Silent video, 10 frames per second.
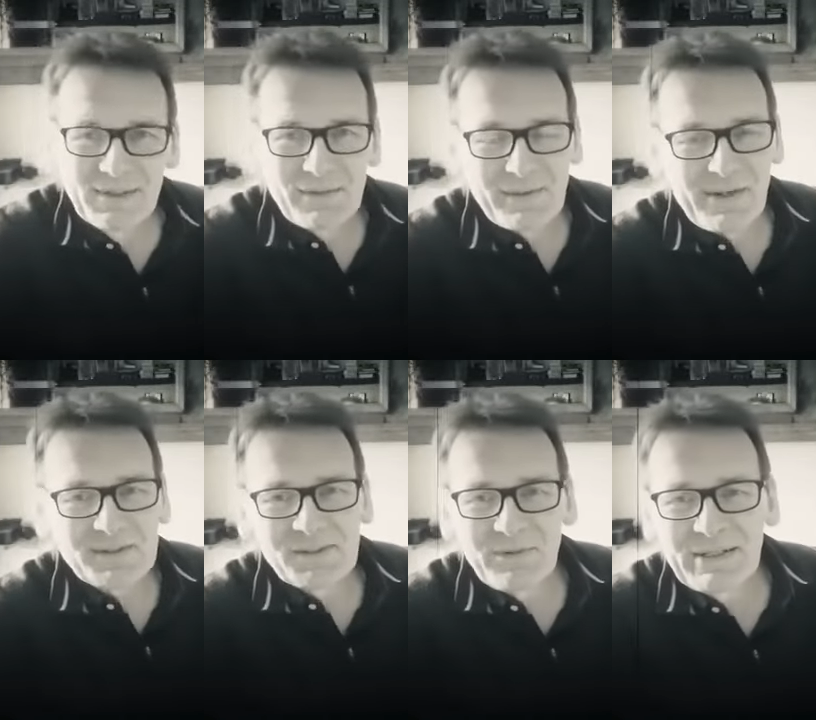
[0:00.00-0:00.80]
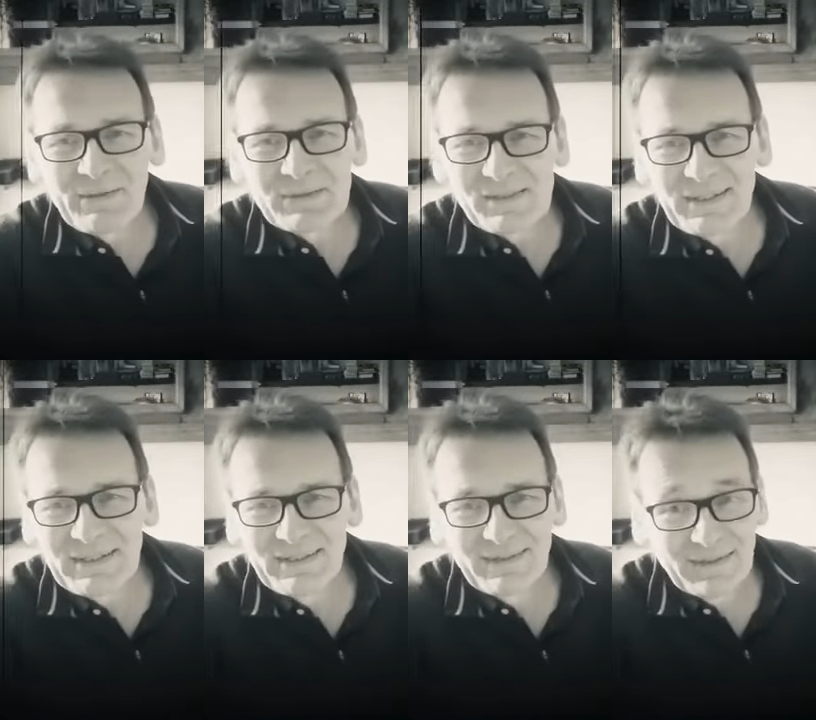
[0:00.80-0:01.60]
The grass is green outside,
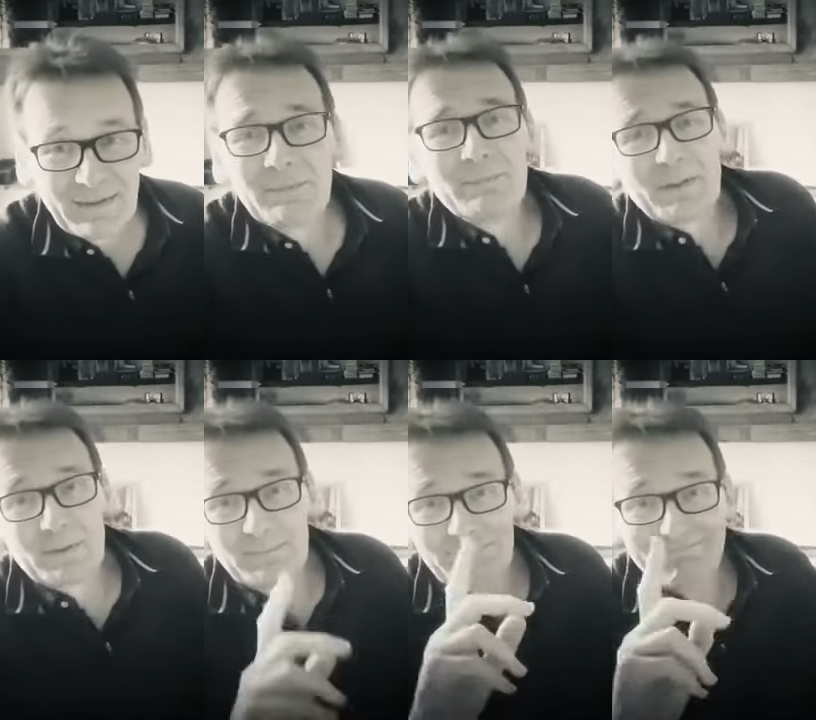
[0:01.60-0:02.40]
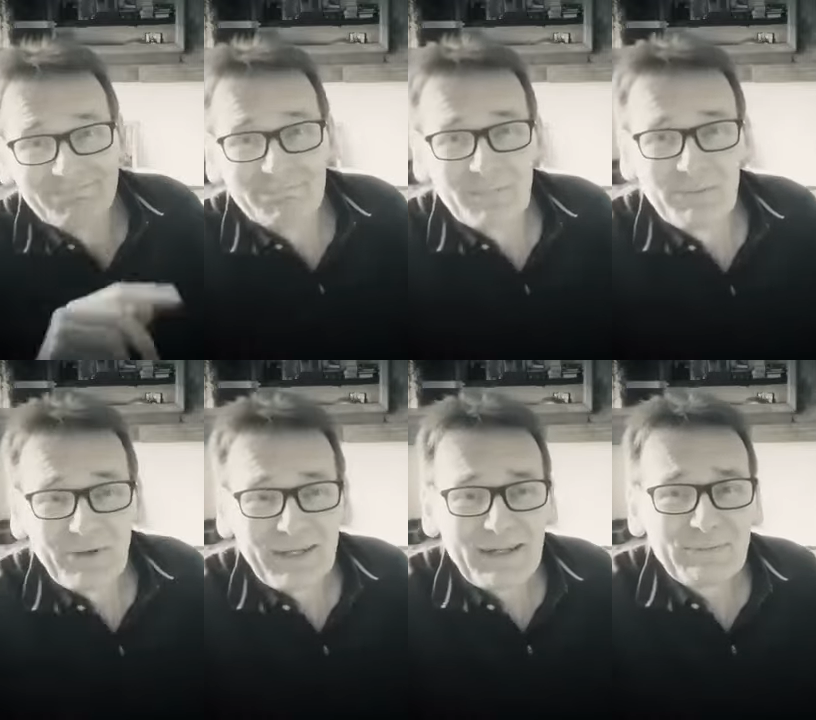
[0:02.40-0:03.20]
but be very
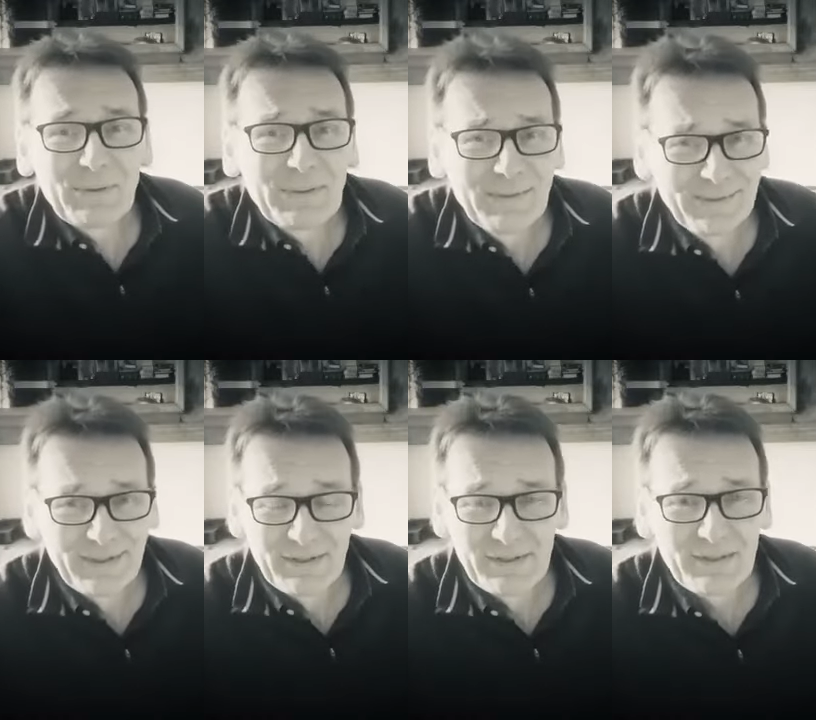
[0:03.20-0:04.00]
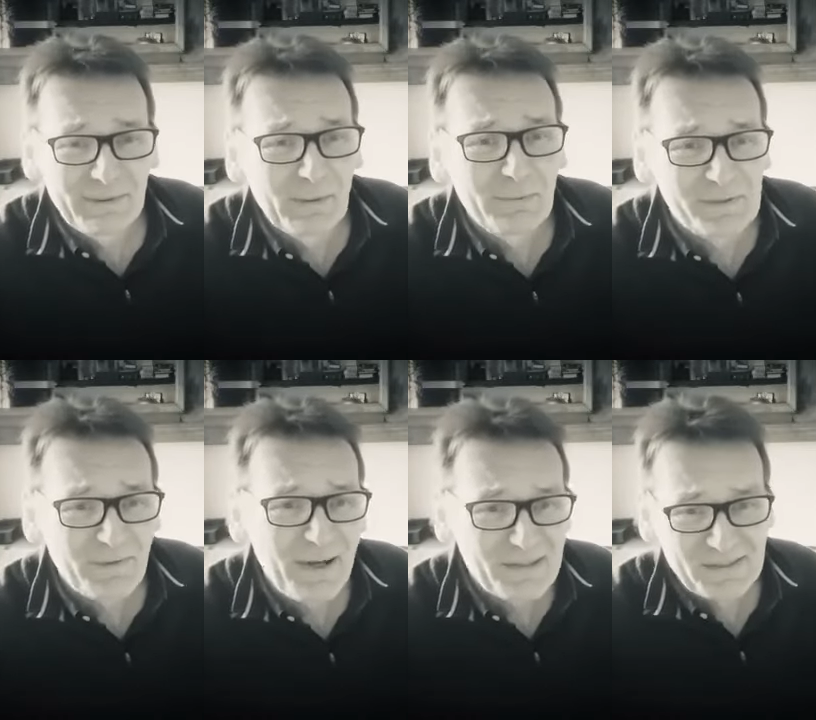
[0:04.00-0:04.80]
careful. You never know with the
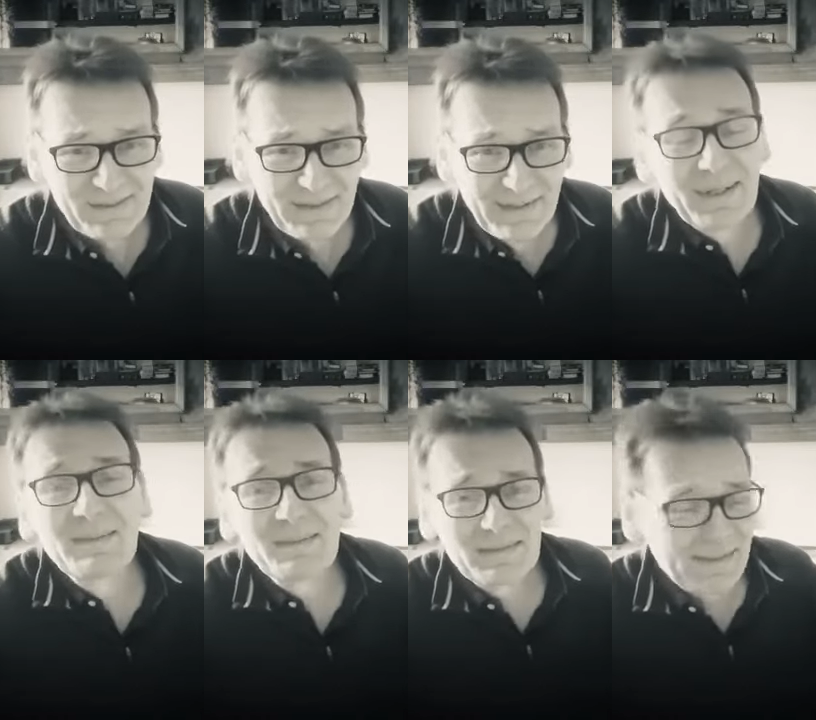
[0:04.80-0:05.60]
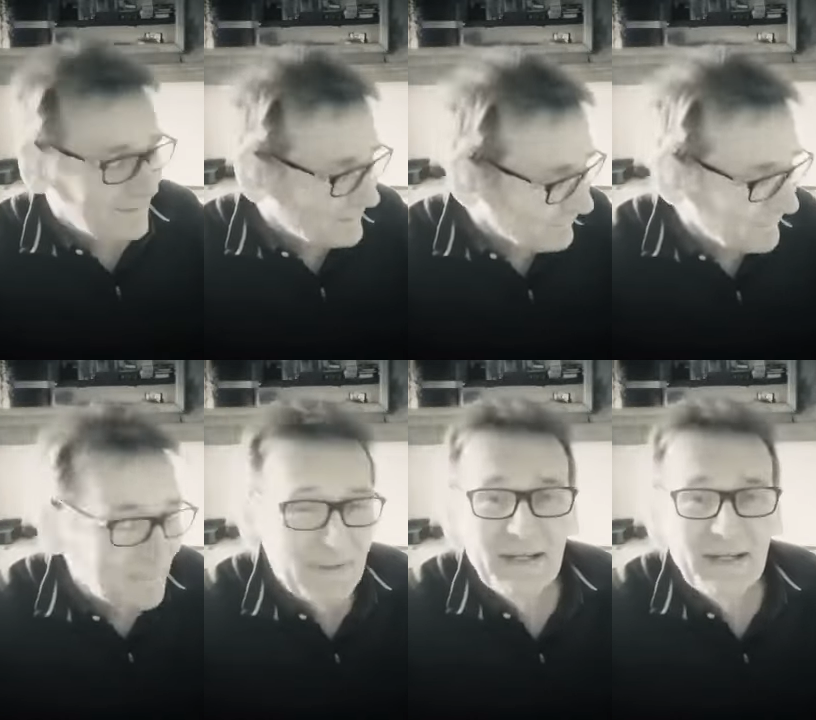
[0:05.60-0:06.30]
grass. And here's a little song for you.